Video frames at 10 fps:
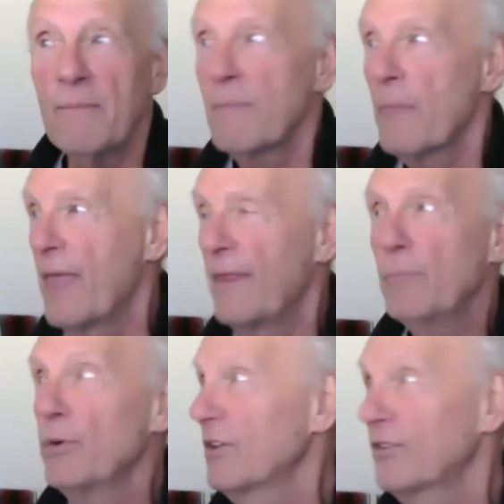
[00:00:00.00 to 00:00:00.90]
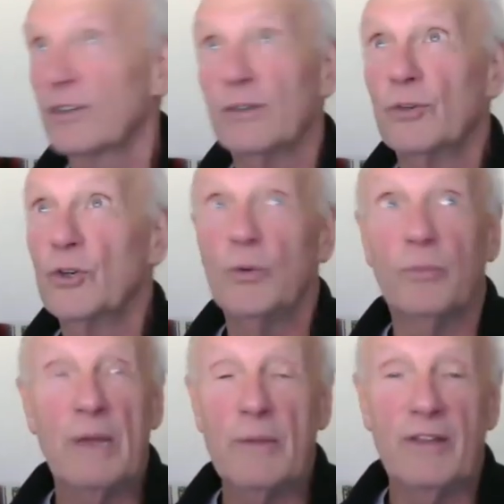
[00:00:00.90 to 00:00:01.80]
and they put us in a
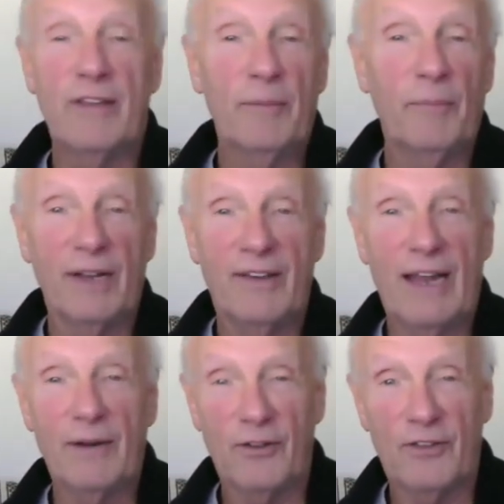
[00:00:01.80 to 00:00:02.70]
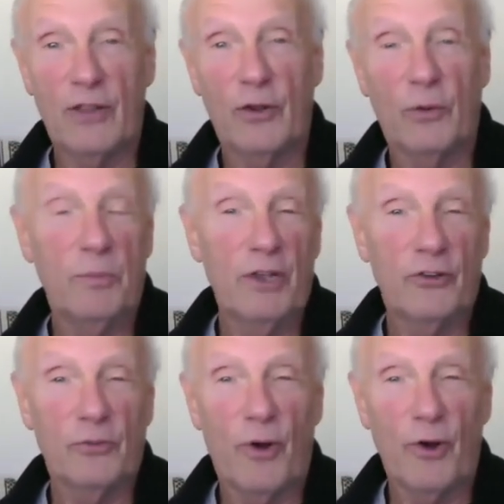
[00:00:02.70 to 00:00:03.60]
room, maybe 10 by 10, because they thought it would be a
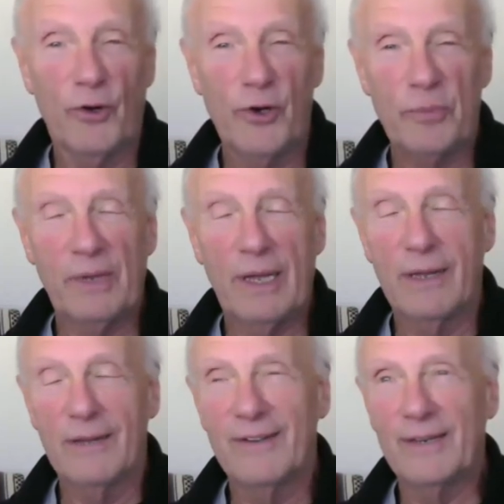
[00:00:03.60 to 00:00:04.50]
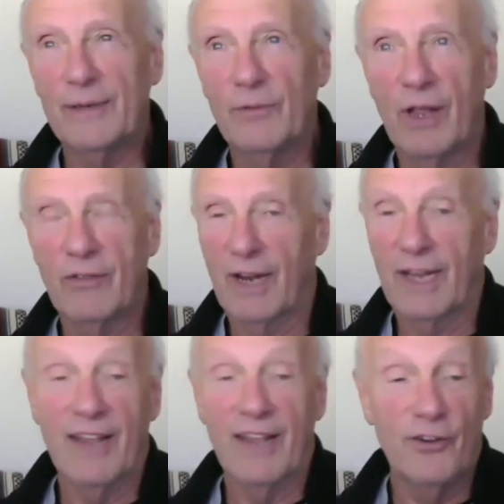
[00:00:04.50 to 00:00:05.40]
small group, and I said, I
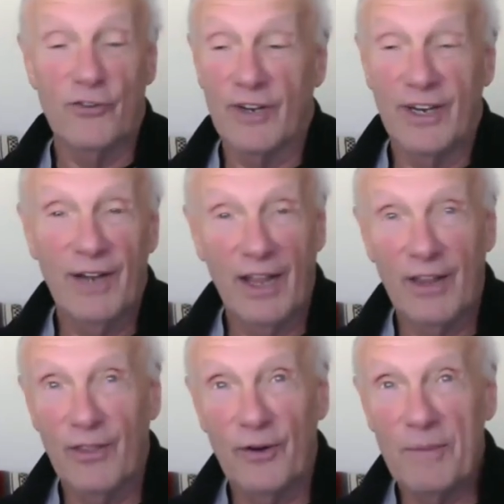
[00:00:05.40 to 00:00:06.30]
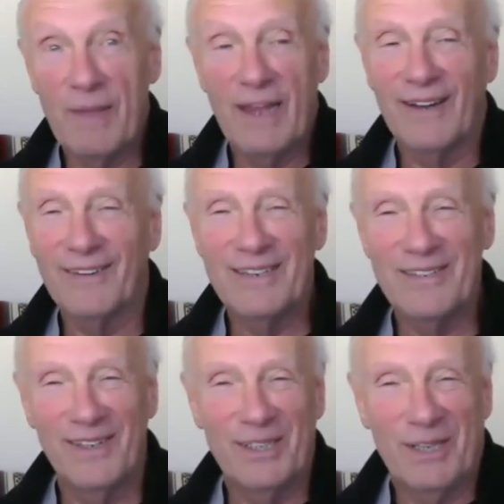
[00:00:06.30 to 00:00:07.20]
can't teach in here. I got 30 men and
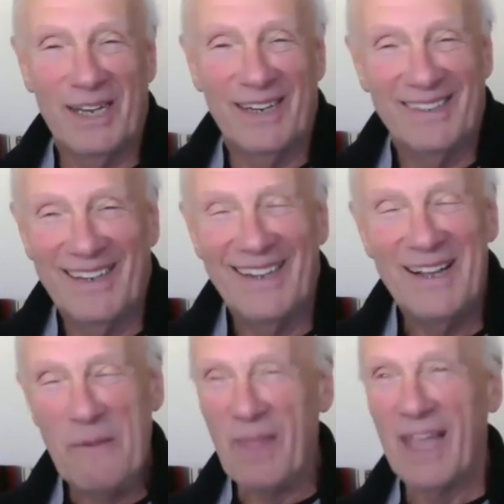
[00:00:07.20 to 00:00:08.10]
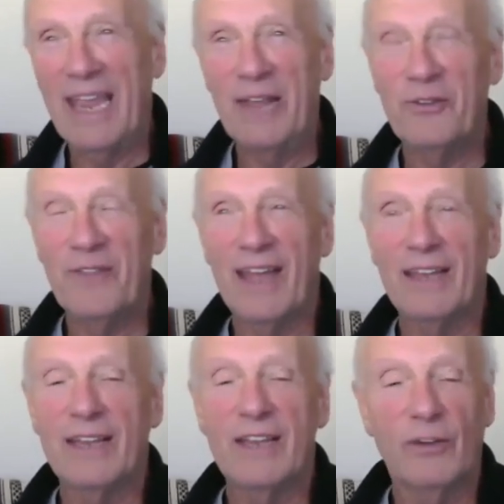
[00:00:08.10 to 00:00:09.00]
teaching instead. I can't do
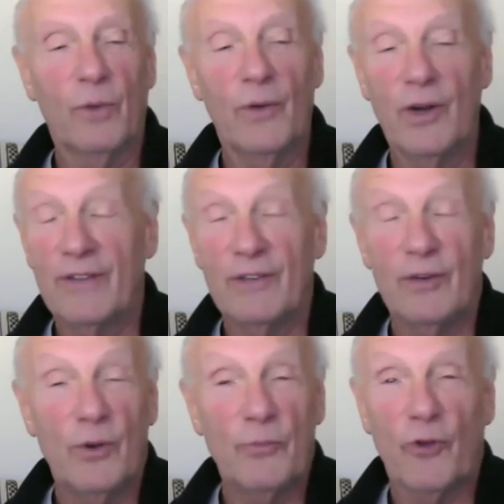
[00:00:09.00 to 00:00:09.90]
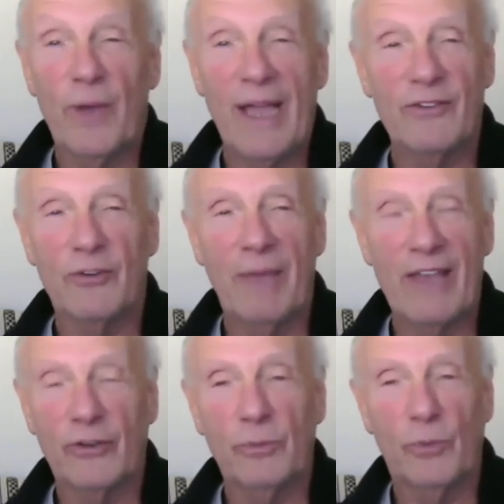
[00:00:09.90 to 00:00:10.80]
that. They said, well, we don't have any rooms. All we have is a
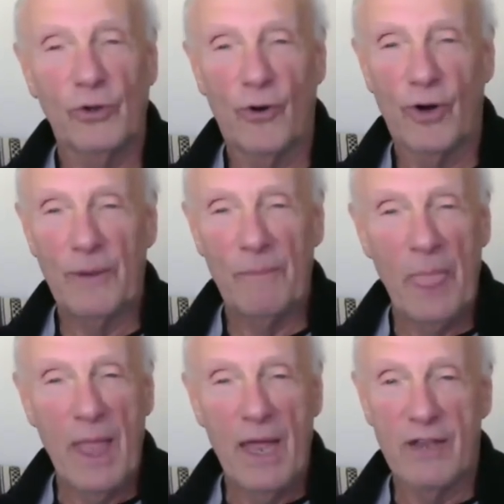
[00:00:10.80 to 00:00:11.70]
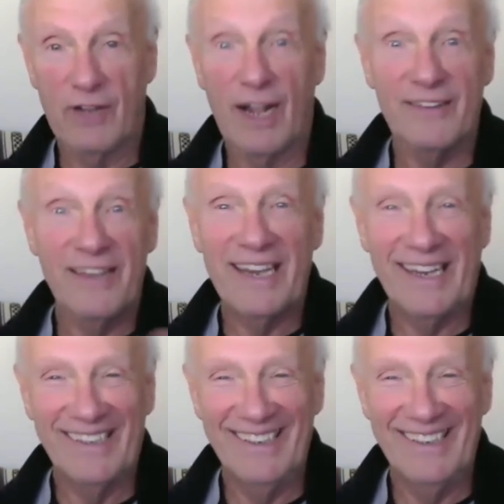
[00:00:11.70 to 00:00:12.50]
basketball court. I said, I'll take it.